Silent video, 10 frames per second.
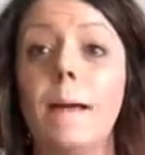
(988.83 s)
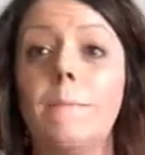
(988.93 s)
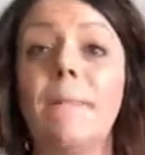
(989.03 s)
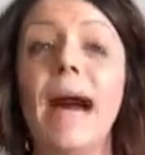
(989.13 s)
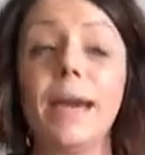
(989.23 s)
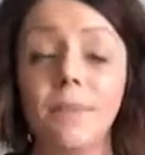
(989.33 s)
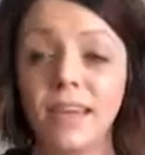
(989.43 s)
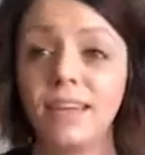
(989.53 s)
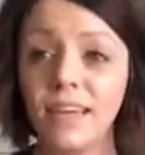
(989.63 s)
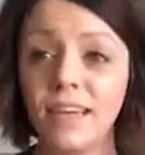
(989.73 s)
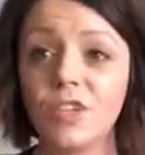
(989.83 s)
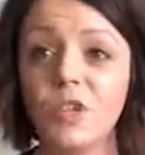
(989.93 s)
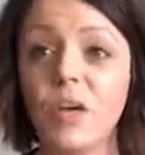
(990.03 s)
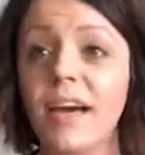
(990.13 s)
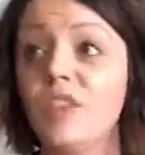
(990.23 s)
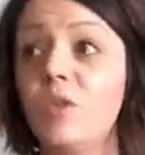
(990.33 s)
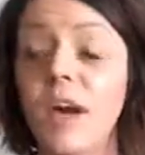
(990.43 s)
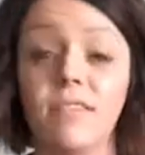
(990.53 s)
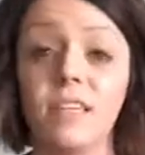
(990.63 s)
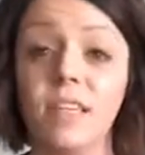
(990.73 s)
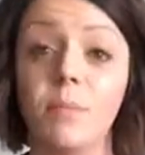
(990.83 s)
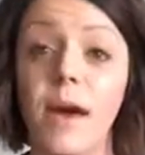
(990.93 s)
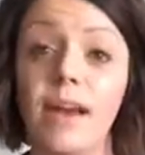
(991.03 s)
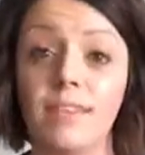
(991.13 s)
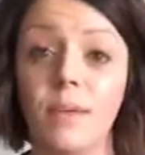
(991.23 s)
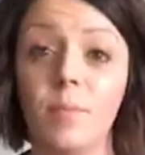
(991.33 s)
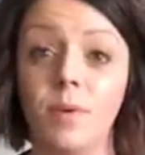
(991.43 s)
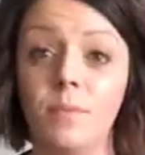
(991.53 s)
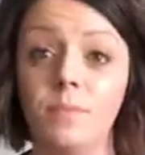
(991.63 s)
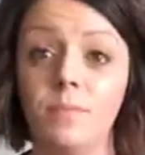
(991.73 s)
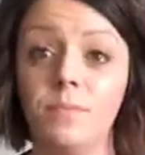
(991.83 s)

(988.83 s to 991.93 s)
My big thing is, you guys, you have to lead by example.